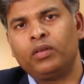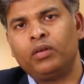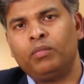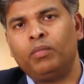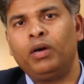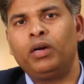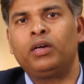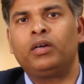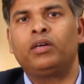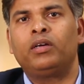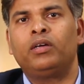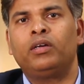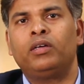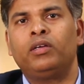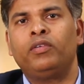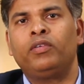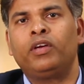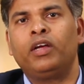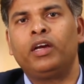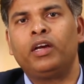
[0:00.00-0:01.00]
But
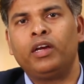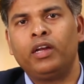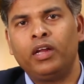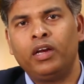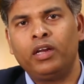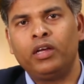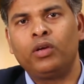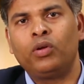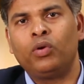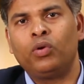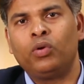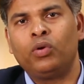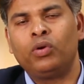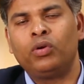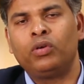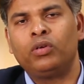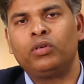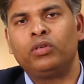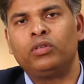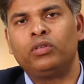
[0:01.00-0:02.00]
you can really grow
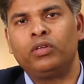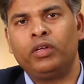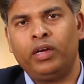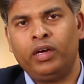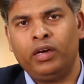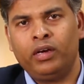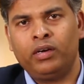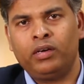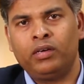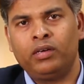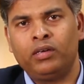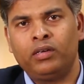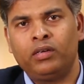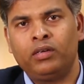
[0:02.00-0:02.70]
the hair.